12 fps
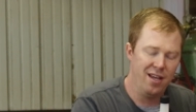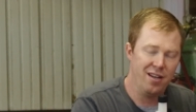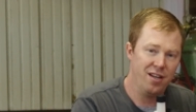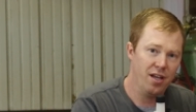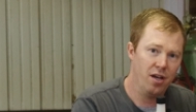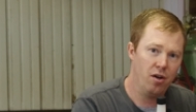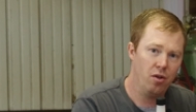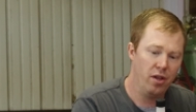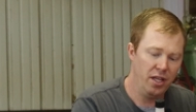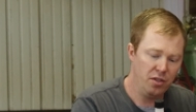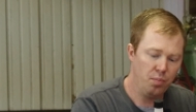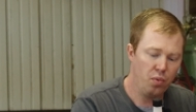Now,
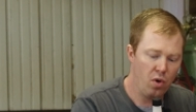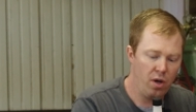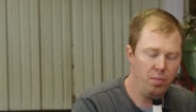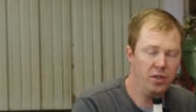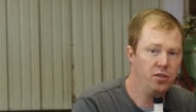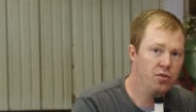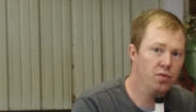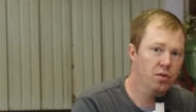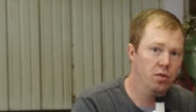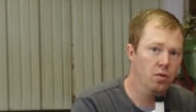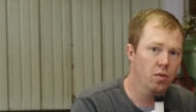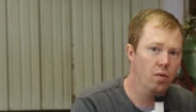that's probably
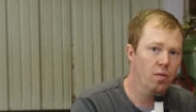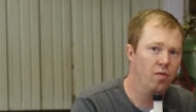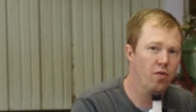true.